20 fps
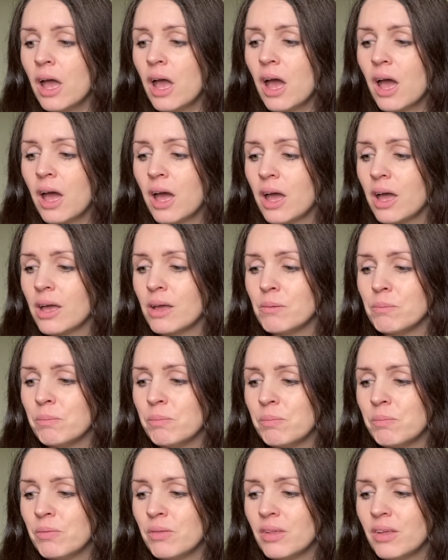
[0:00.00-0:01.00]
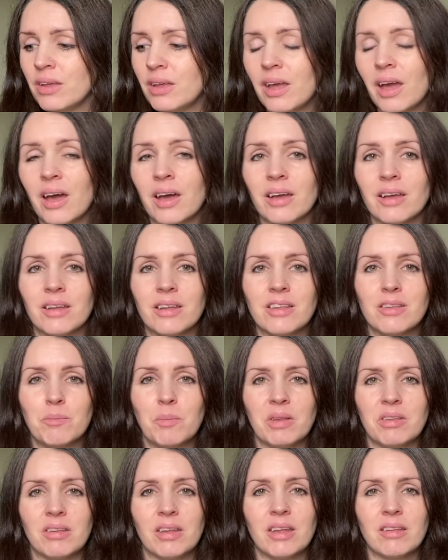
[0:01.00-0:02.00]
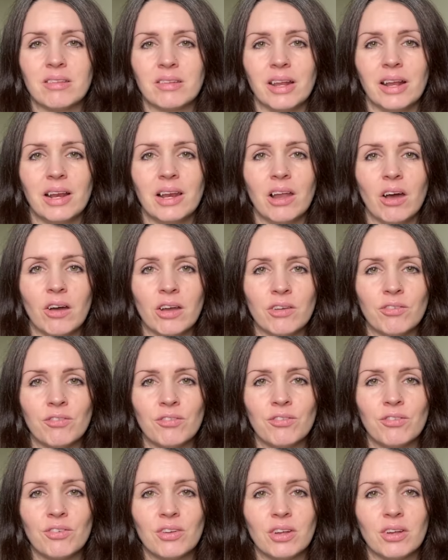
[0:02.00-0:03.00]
Yeah, it's busy, isn't it, life?